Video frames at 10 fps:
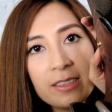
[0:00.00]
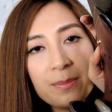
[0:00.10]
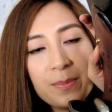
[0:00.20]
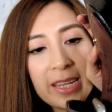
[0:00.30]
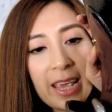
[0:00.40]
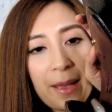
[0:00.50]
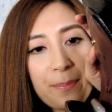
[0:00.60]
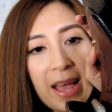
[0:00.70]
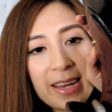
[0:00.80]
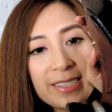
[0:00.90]
The mini
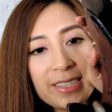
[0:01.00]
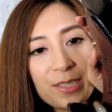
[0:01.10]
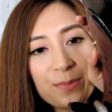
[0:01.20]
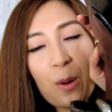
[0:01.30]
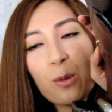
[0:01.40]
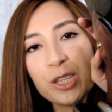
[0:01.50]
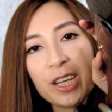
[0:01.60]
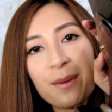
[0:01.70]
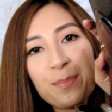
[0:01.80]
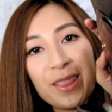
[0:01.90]
iPad is just
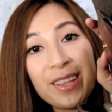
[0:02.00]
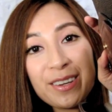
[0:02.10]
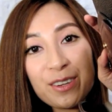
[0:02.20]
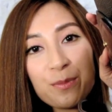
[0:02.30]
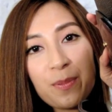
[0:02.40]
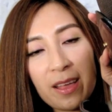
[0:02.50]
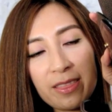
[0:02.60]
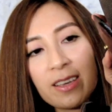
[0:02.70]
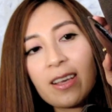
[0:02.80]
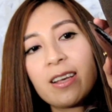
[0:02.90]
bulging up a little, but I
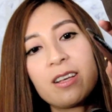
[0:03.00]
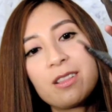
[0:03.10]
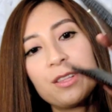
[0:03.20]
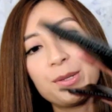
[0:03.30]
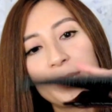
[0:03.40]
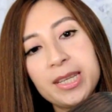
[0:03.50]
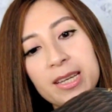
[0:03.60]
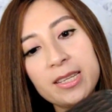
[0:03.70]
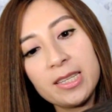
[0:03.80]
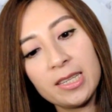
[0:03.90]
think I can close
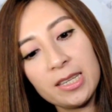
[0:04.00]
it.